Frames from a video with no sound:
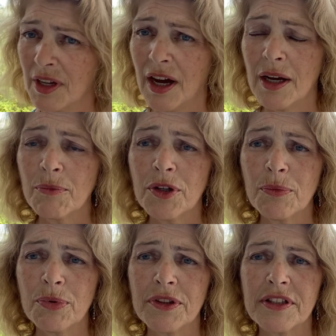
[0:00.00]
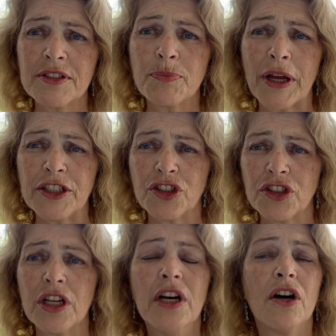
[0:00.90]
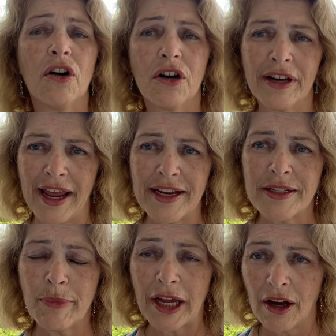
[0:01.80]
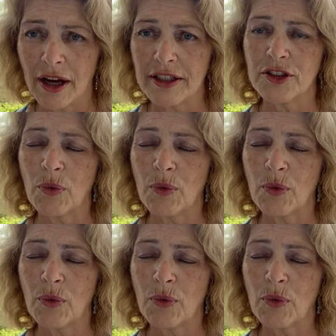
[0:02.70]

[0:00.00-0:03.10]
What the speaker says: I'm going to put this patient on antibiotics.